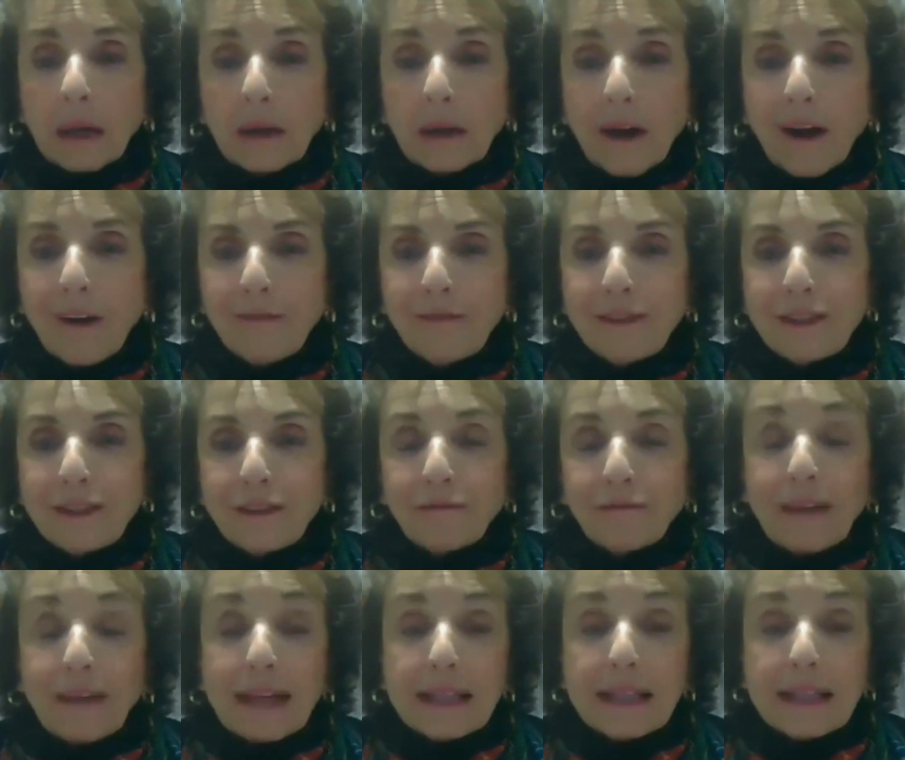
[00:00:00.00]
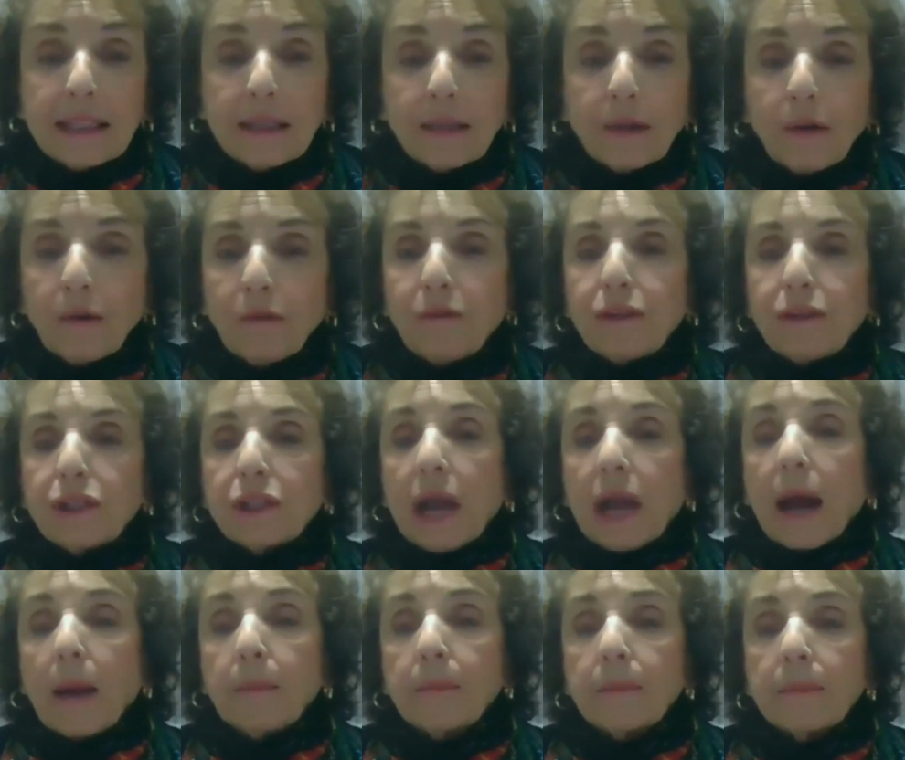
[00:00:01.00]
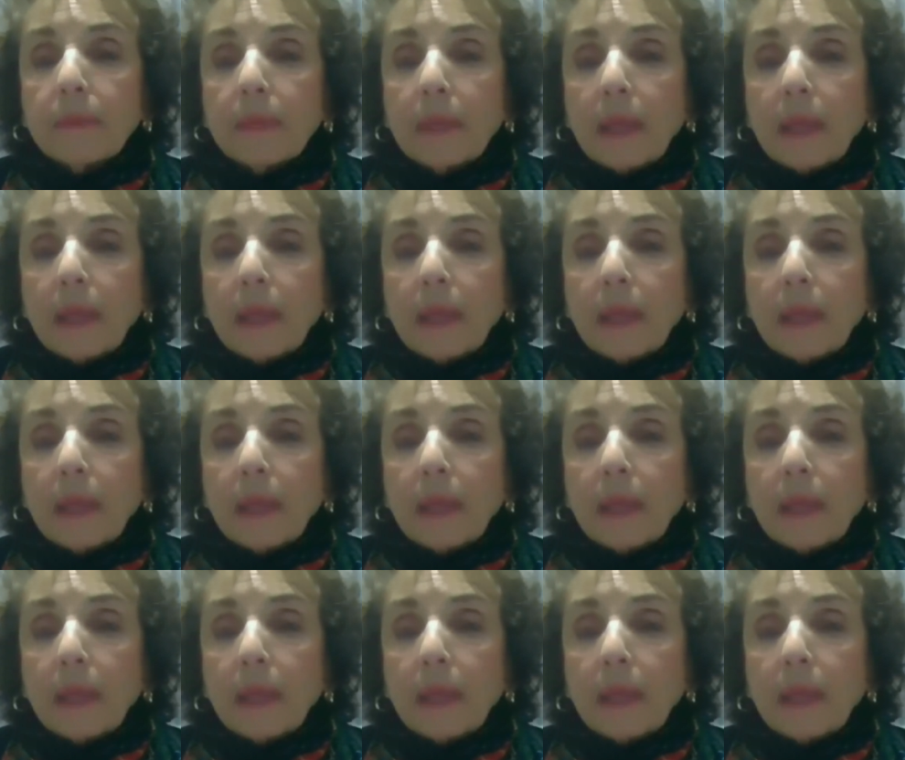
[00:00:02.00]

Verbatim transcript: a coffee, shop, fancy coffee shop